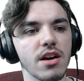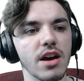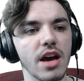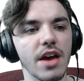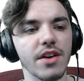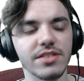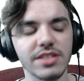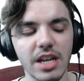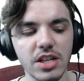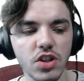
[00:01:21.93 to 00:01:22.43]

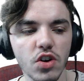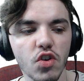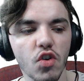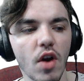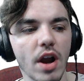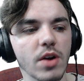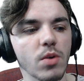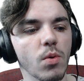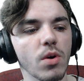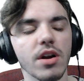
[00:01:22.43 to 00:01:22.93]
Is that the
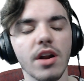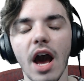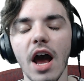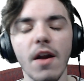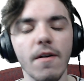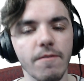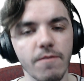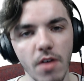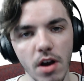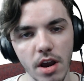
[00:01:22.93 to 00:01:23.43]
correct word? I
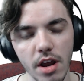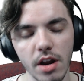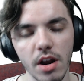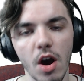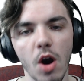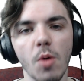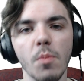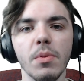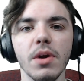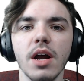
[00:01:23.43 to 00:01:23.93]
don't fucking
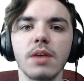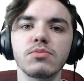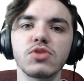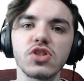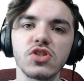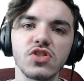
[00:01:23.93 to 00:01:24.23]
know, but I'm just